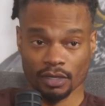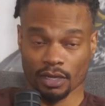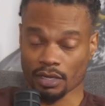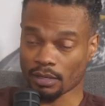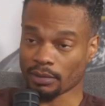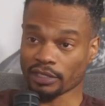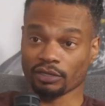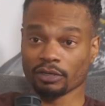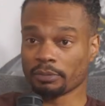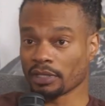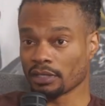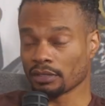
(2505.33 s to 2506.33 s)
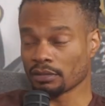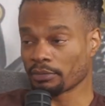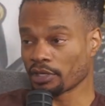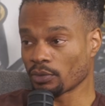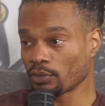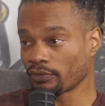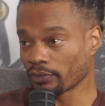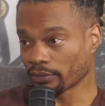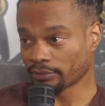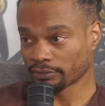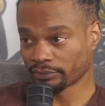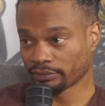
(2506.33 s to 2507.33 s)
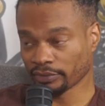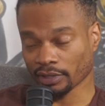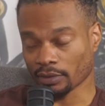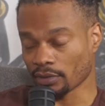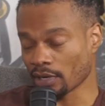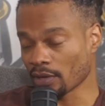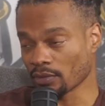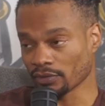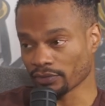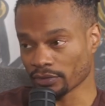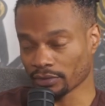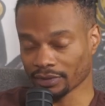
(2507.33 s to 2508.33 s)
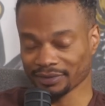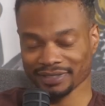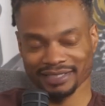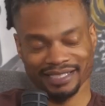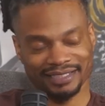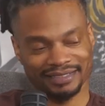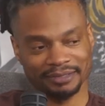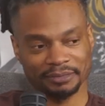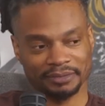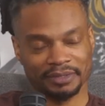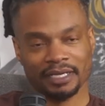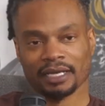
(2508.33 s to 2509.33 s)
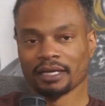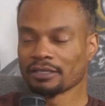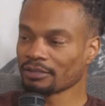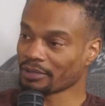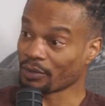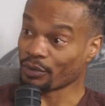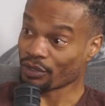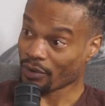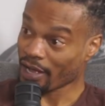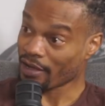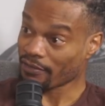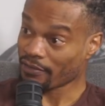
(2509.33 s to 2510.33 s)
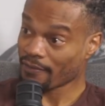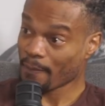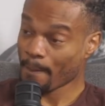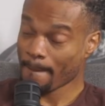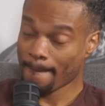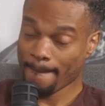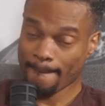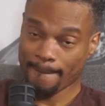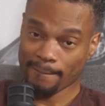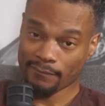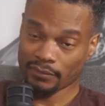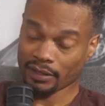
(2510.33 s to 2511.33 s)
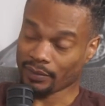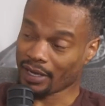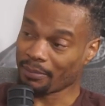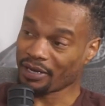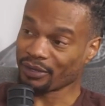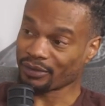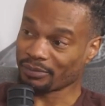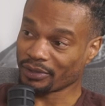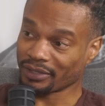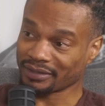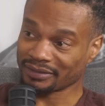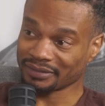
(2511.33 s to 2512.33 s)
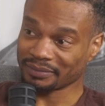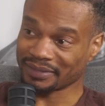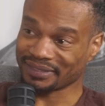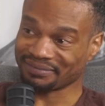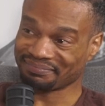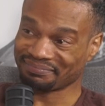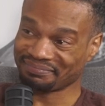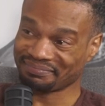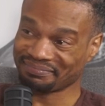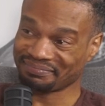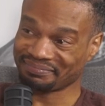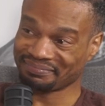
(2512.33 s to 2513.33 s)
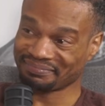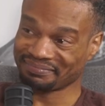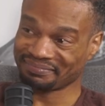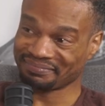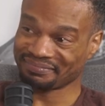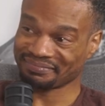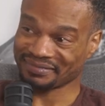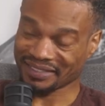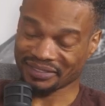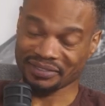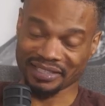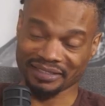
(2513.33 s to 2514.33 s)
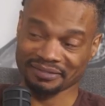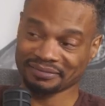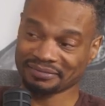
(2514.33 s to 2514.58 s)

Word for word: and I'm like, "Yo, let me get a let me get a Woodford." I don't have Woodford. I was like, "God damn it!" So I'm like, "What do you have?" And we got Maker's Mark. I'm like, like, okay.